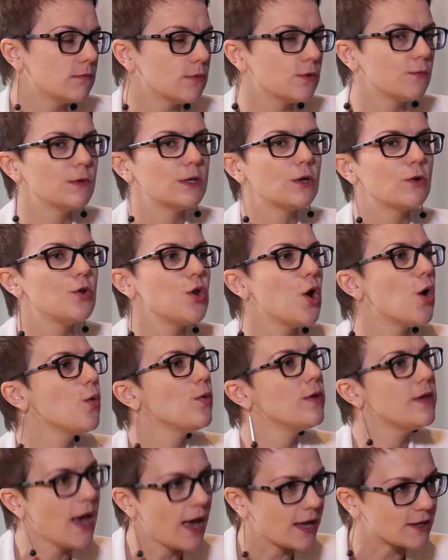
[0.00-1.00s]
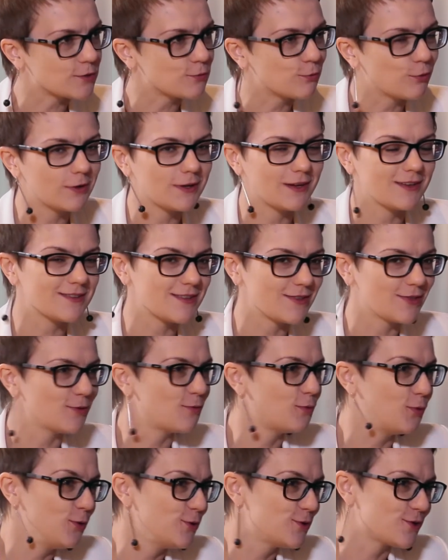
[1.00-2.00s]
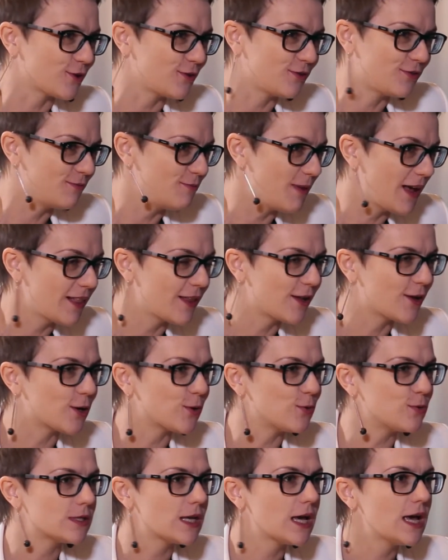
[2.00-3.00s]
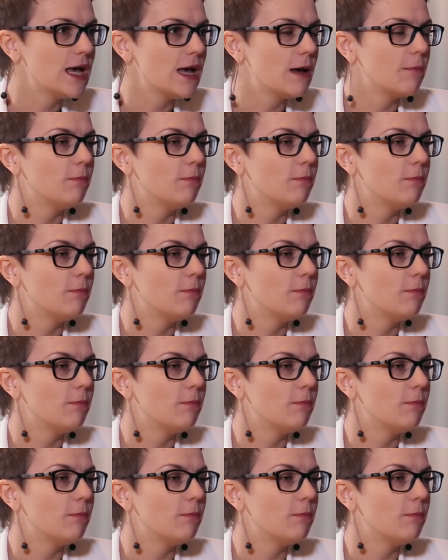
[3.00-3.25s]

we don't know yet what is in the woods of Belarus,